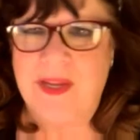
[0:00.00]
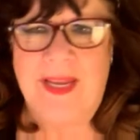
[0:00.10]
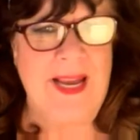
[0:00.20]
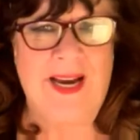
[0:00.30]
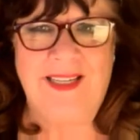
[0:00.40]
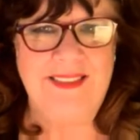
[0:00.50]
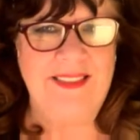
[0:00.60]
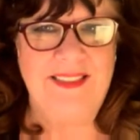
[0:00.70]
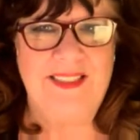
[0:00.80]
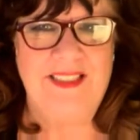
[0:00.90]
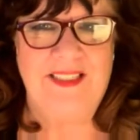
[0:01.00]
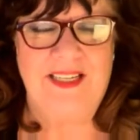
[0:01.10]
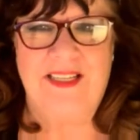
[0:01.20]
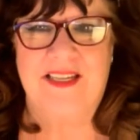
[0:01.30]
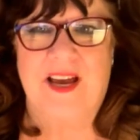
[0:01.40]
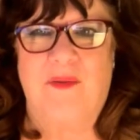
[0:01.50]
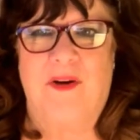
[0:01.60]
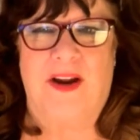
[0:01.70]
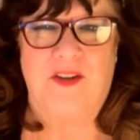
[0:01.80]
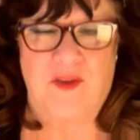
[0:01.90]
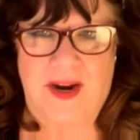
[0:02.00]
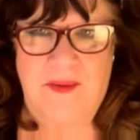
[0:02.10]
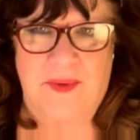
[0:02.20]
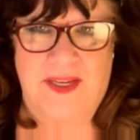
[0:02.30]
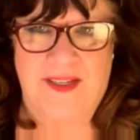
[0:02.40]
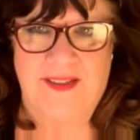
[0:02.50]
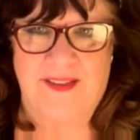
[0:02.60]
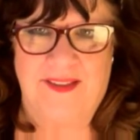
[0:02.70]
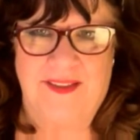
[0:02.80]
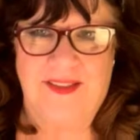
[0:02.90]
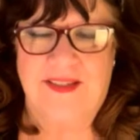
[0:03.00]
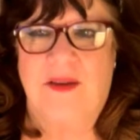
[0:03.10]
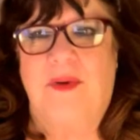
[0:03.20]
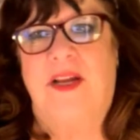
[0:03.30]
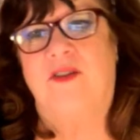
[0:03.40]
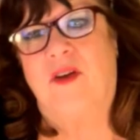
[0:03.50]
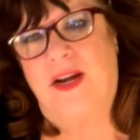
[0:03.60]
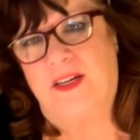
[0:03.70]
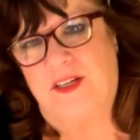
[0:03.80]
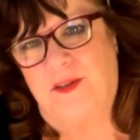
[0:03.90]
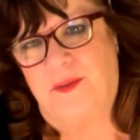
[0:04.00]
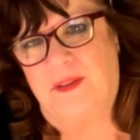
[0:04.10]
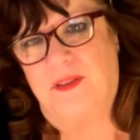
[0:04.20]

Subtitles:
yeah, it's not where I try to be. It's not what I try to do.